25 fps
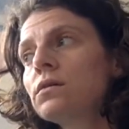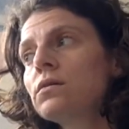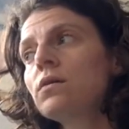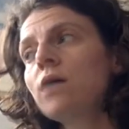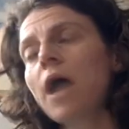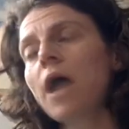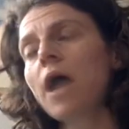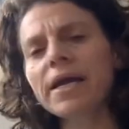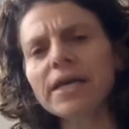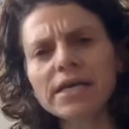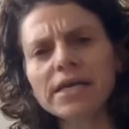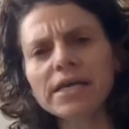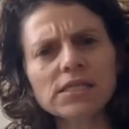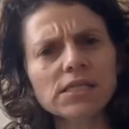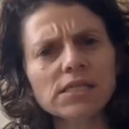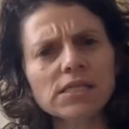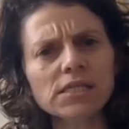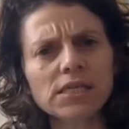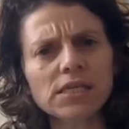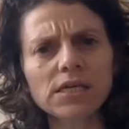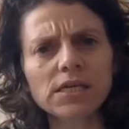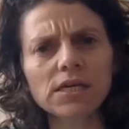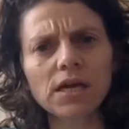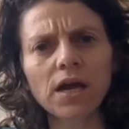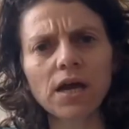I can
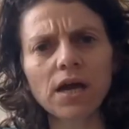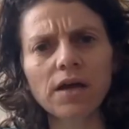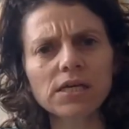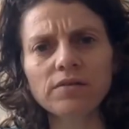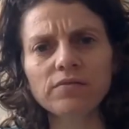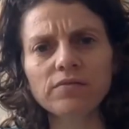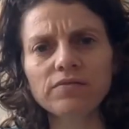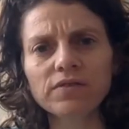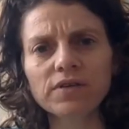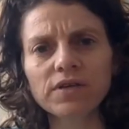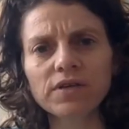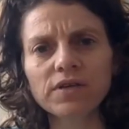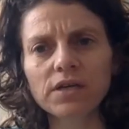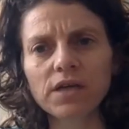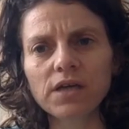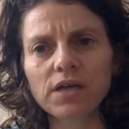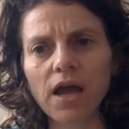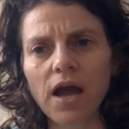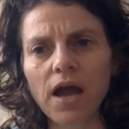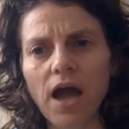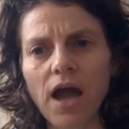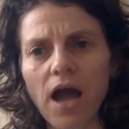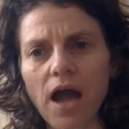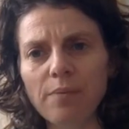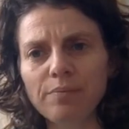see kind of an
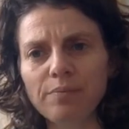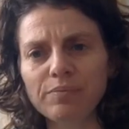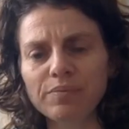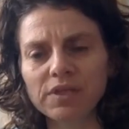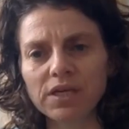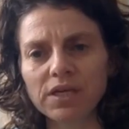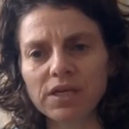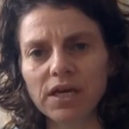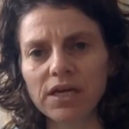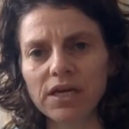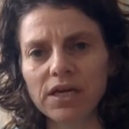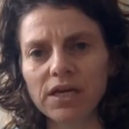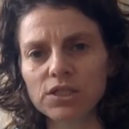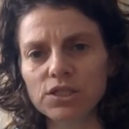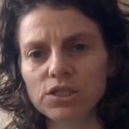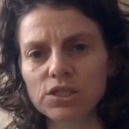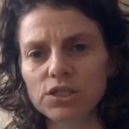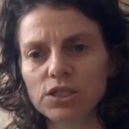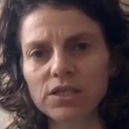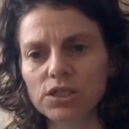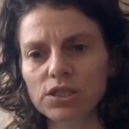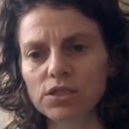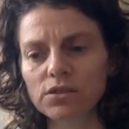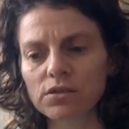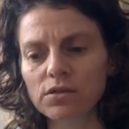
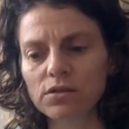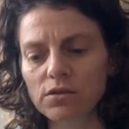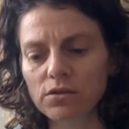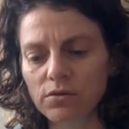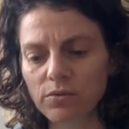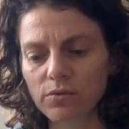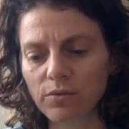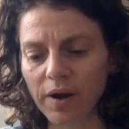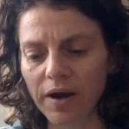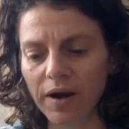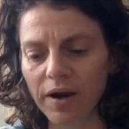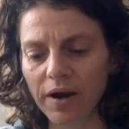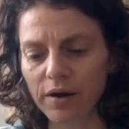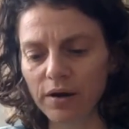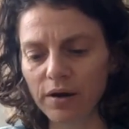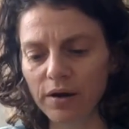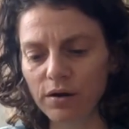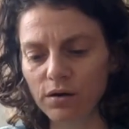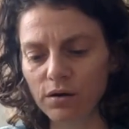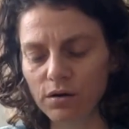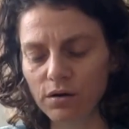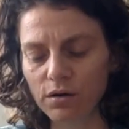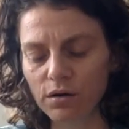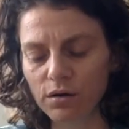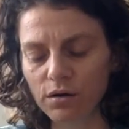application
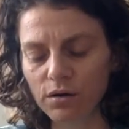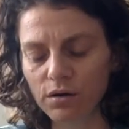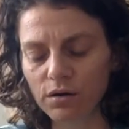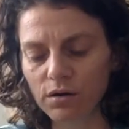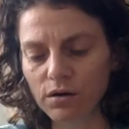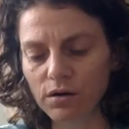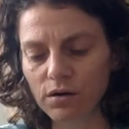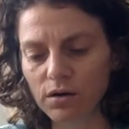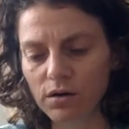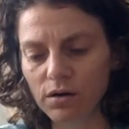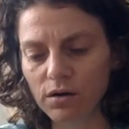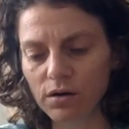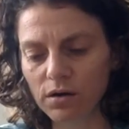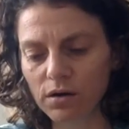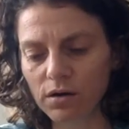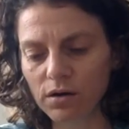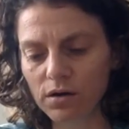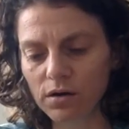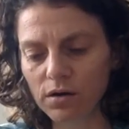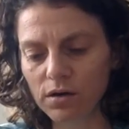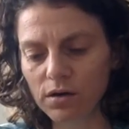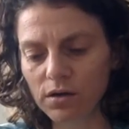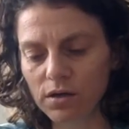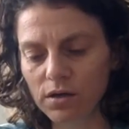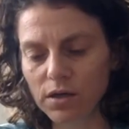where,
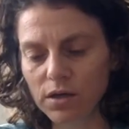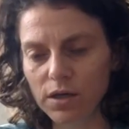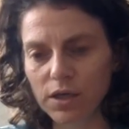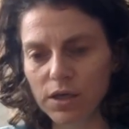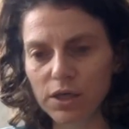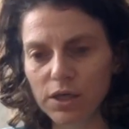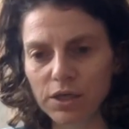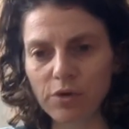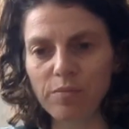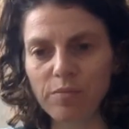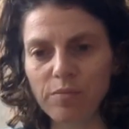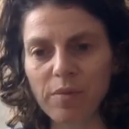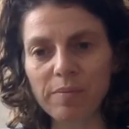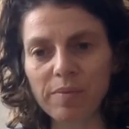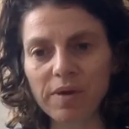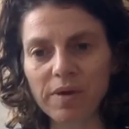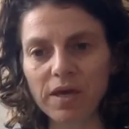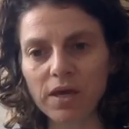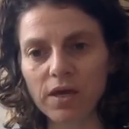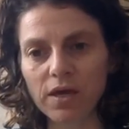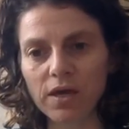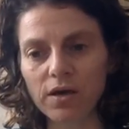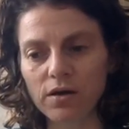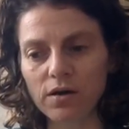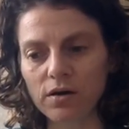you know,
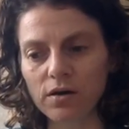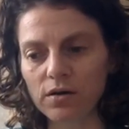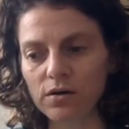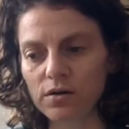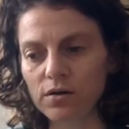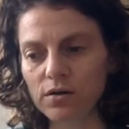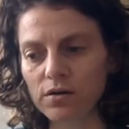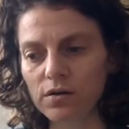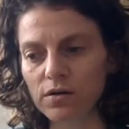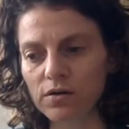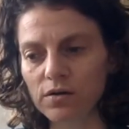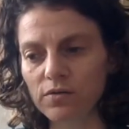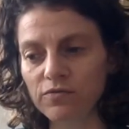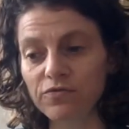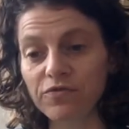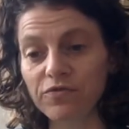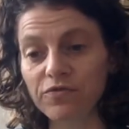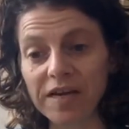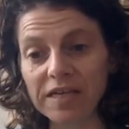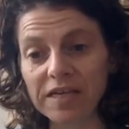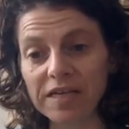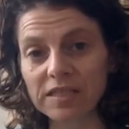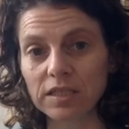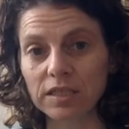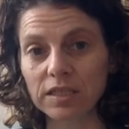maybe uh,
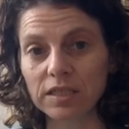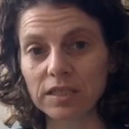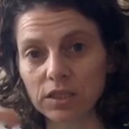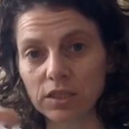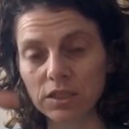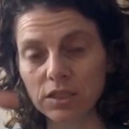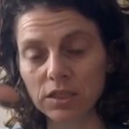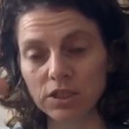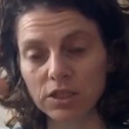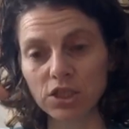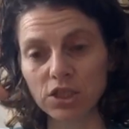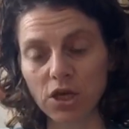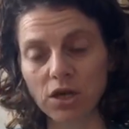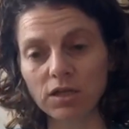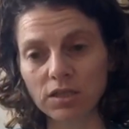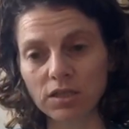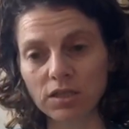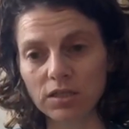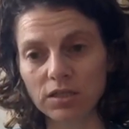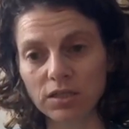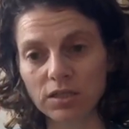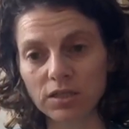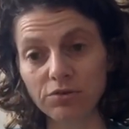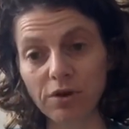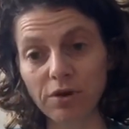phrases,
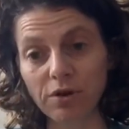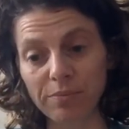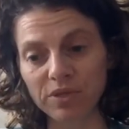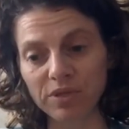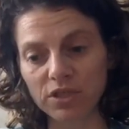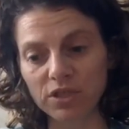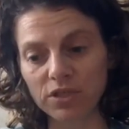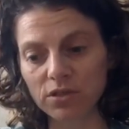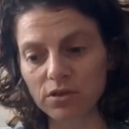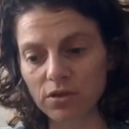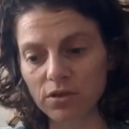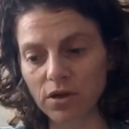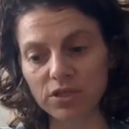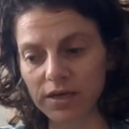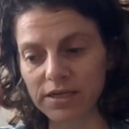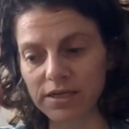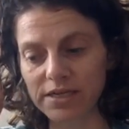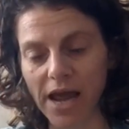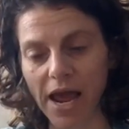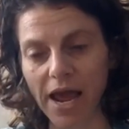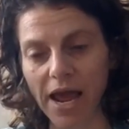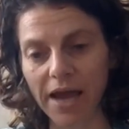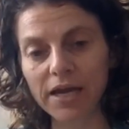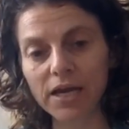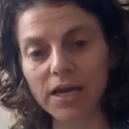chunks, scripts are
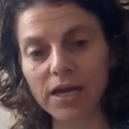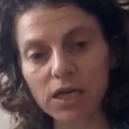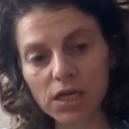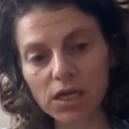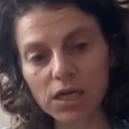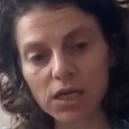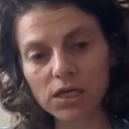tagged.